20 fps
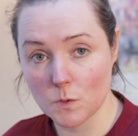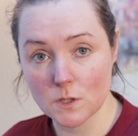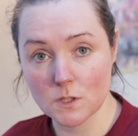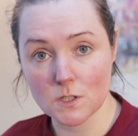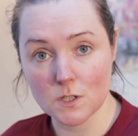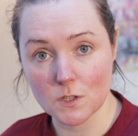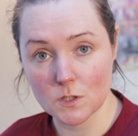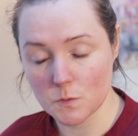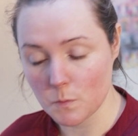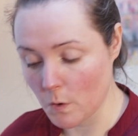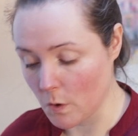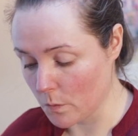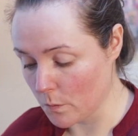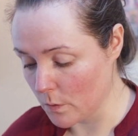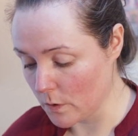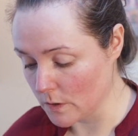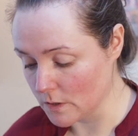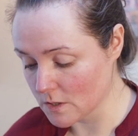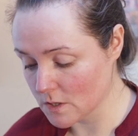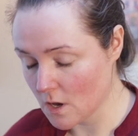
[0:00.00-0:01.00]
ones and
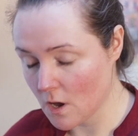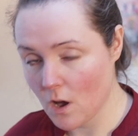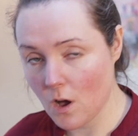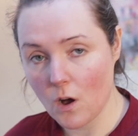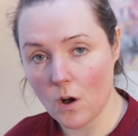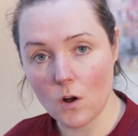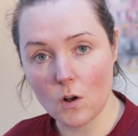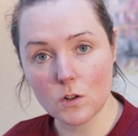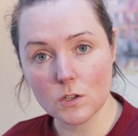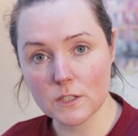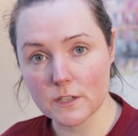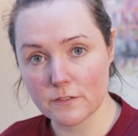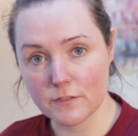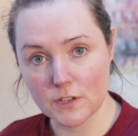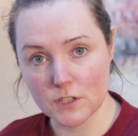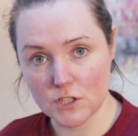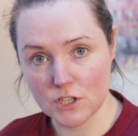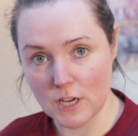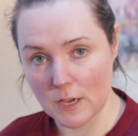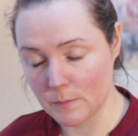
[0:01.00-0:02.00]
small ones, all
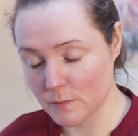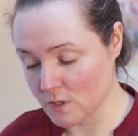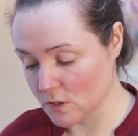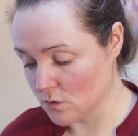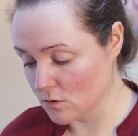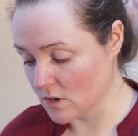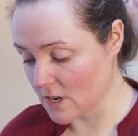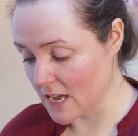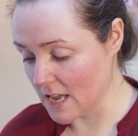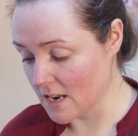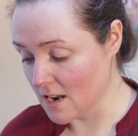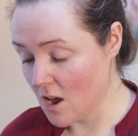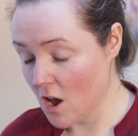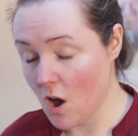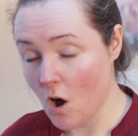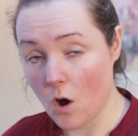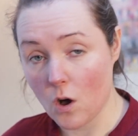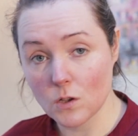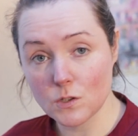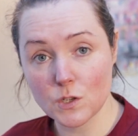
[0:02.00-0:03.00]
different shapes that you can.
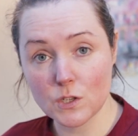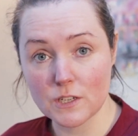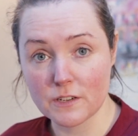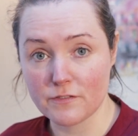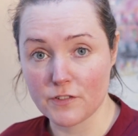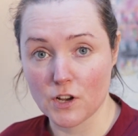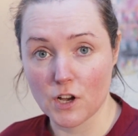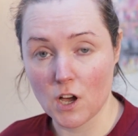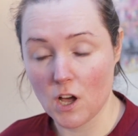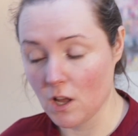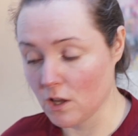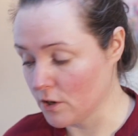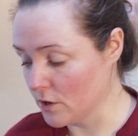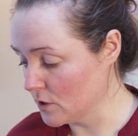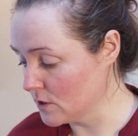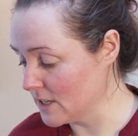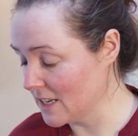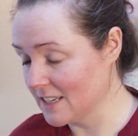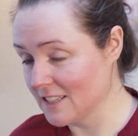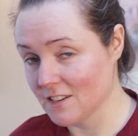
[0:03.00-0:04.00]
Also different
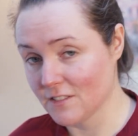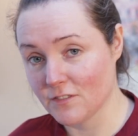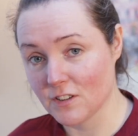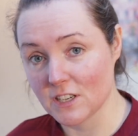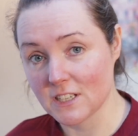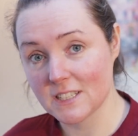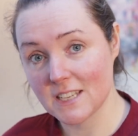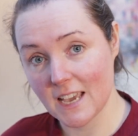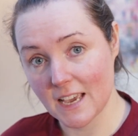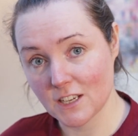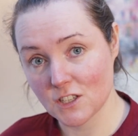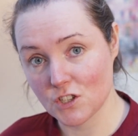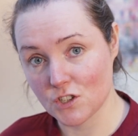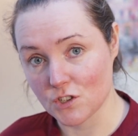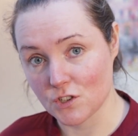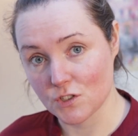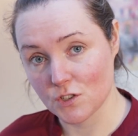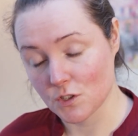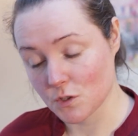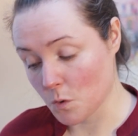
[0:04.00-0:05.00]
colors and different
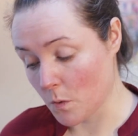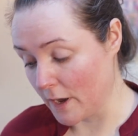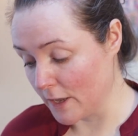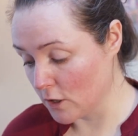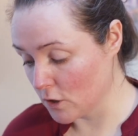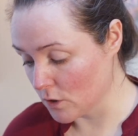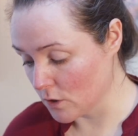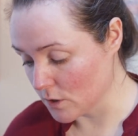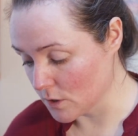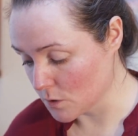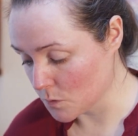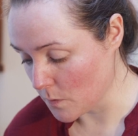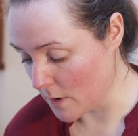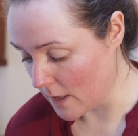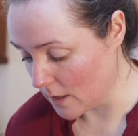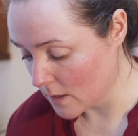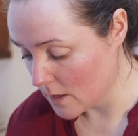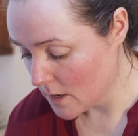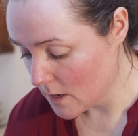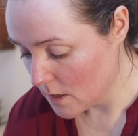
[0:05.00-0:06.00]
textures is quite good as
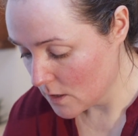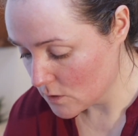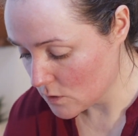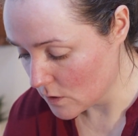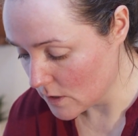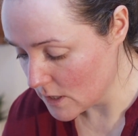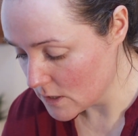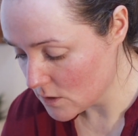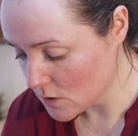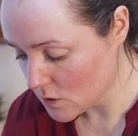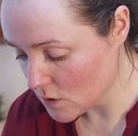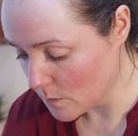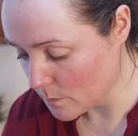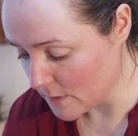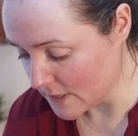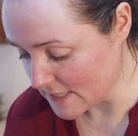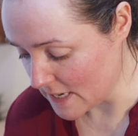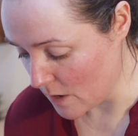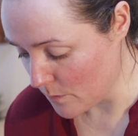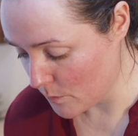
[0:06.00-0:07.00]
well. So these are
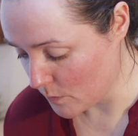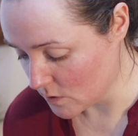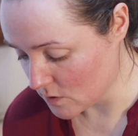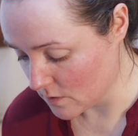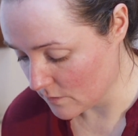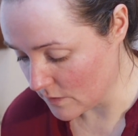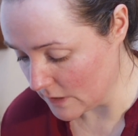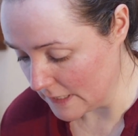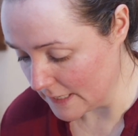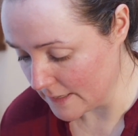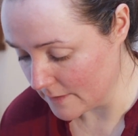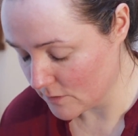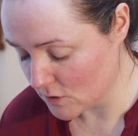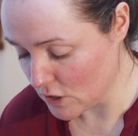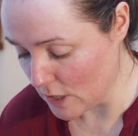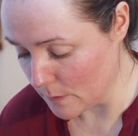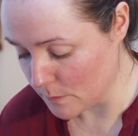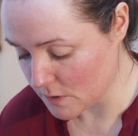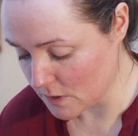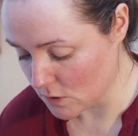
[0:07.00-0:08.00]
some examples of the leaf
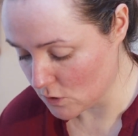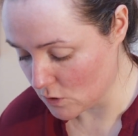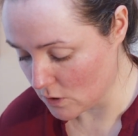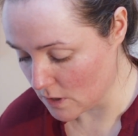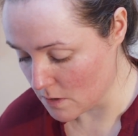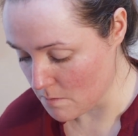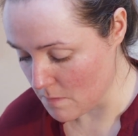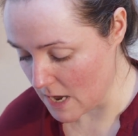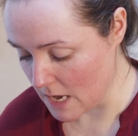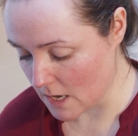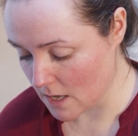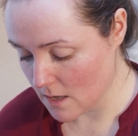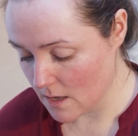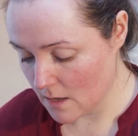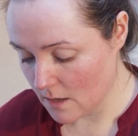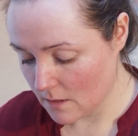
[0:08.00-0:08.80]
shapes that you can make.